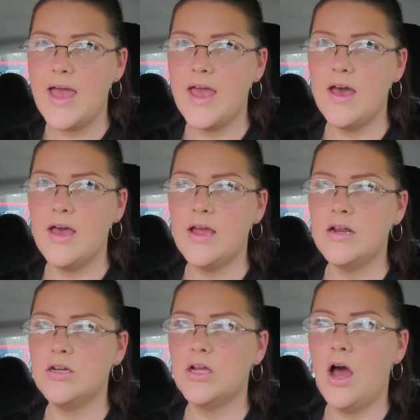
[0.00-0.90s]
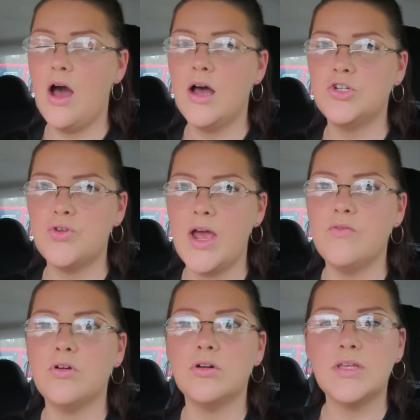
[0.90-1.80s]
and a
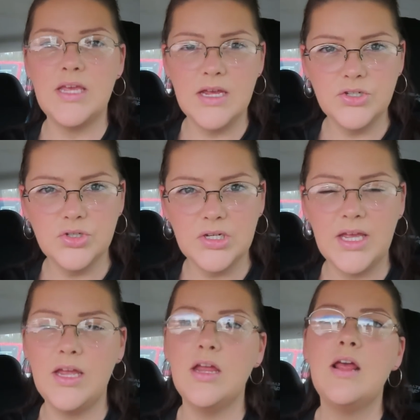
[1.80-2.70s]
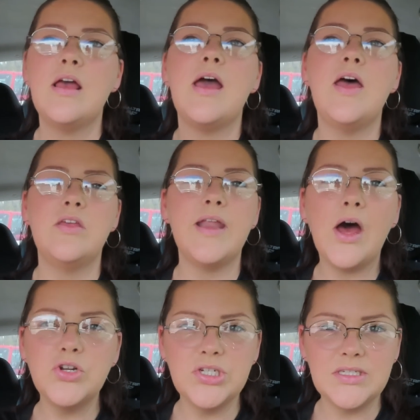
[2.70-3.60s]
driver canceled it and then
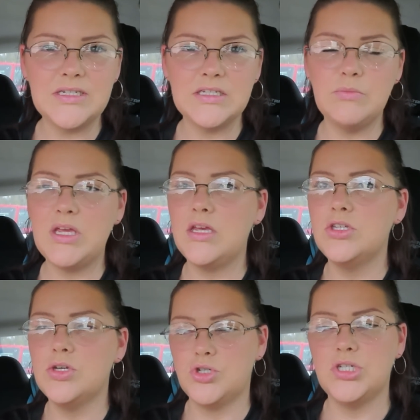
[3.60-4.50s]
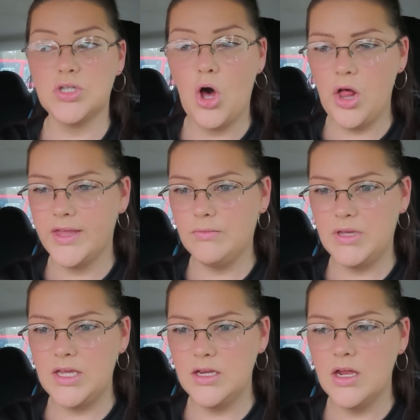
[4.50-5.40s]
now she sees me so she's calling
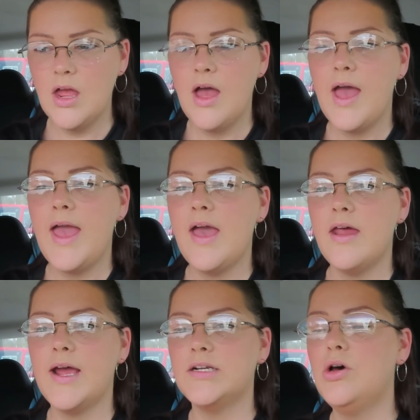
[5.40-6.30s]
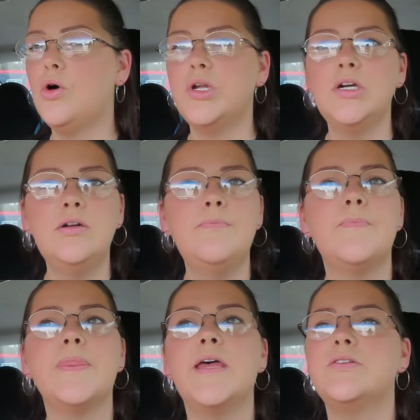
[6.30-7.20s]
me and I told her
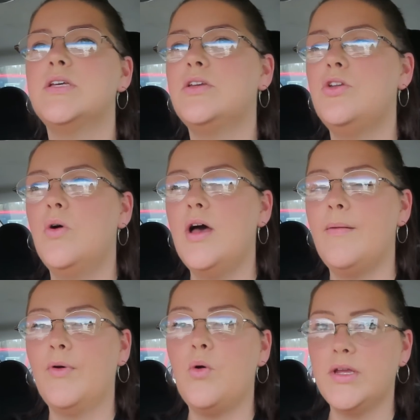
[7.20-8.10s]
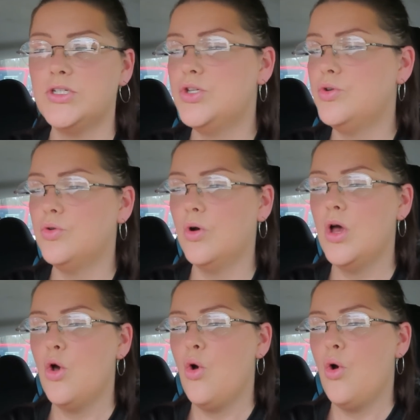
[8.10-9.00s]
I was like you know what I'm going to
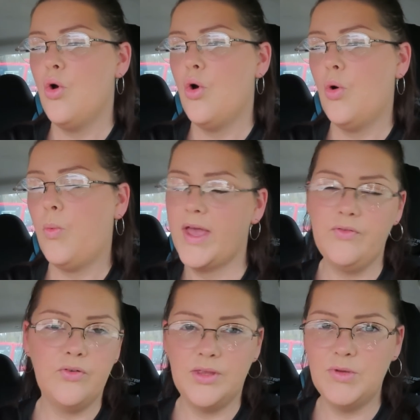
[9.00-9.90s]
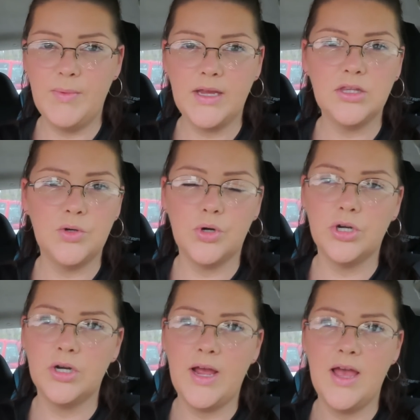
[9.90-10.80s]
wait for them to make the
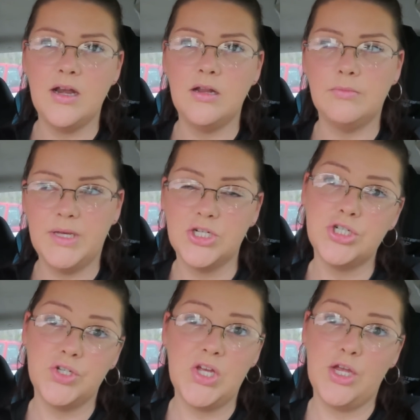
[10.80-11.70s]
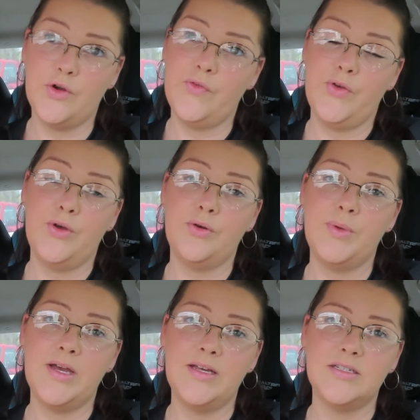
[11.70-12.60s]
order and make sure you get your food
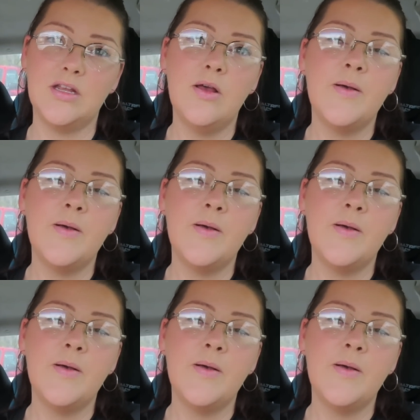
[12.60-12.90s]
because